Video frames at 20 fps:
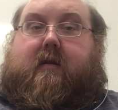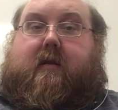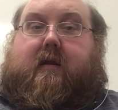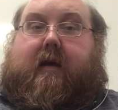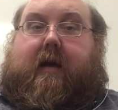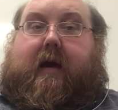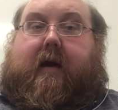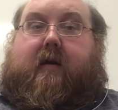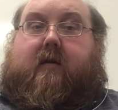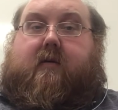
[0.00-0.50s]

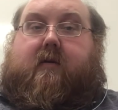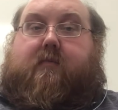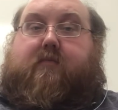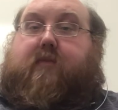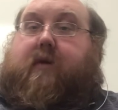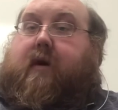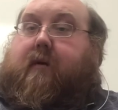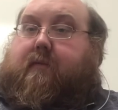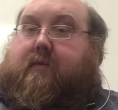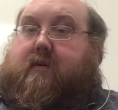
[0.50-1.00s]
how
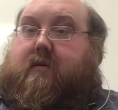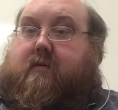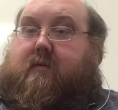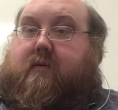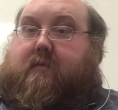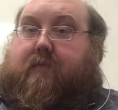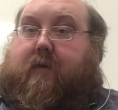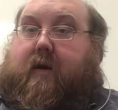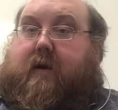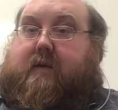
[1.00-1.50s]
abrupt
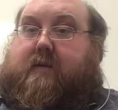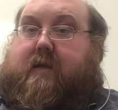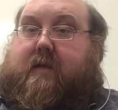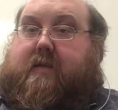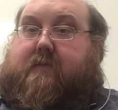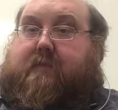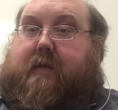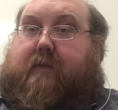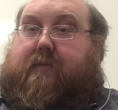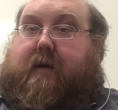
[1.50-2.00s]
the
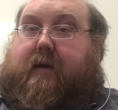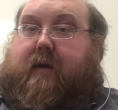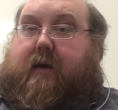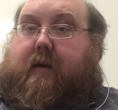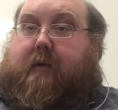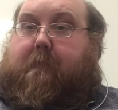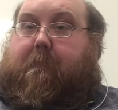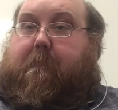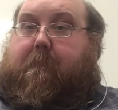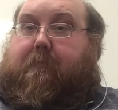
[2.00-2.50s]
process may
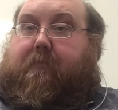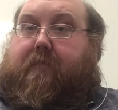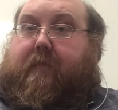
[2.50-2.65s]
become,